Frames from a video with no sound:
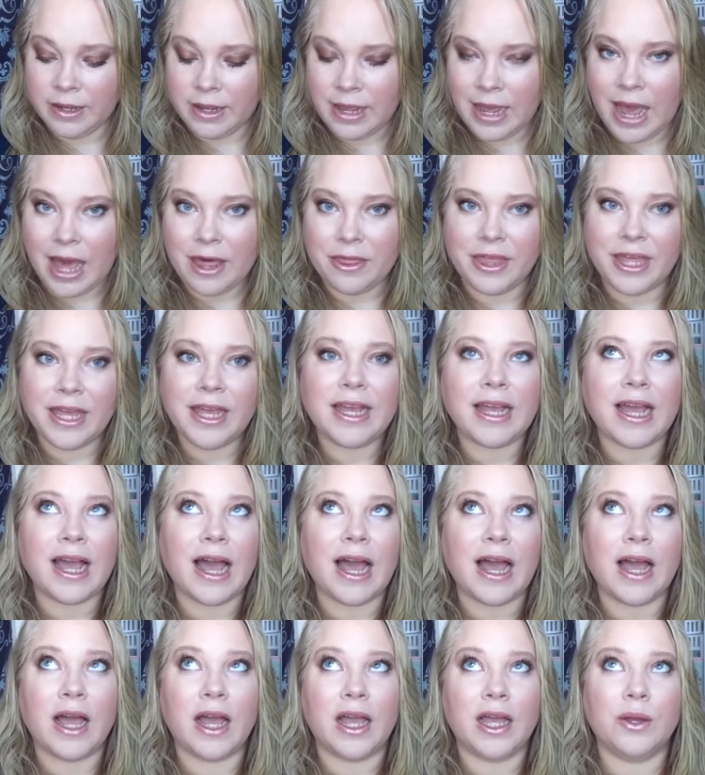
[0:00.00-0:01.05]
I think
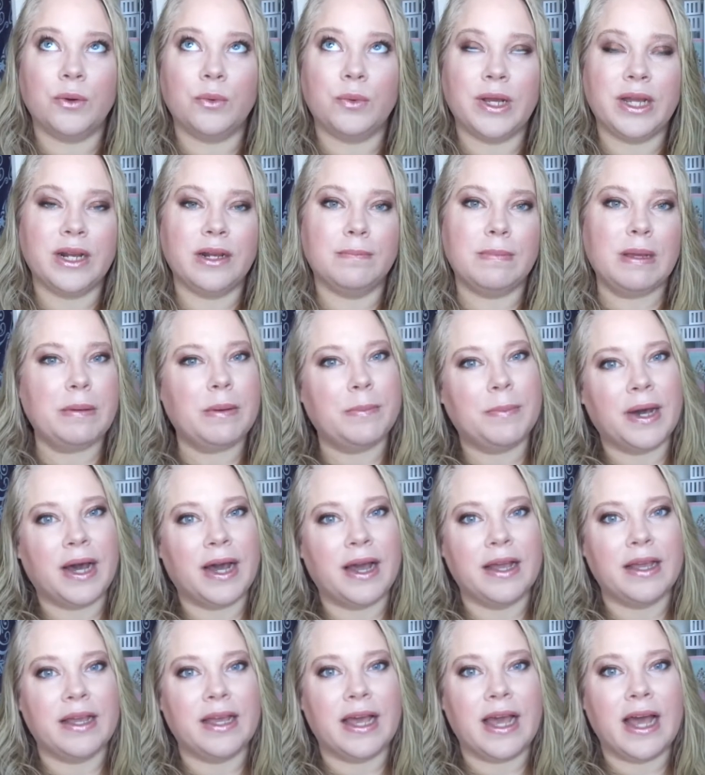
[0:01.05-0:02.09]
I will maybe
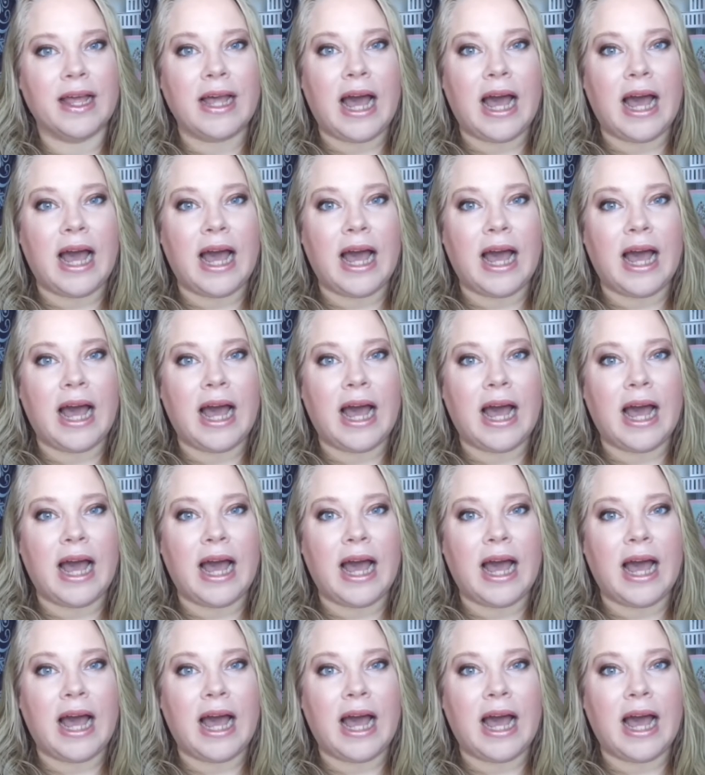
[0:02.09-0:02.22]
buy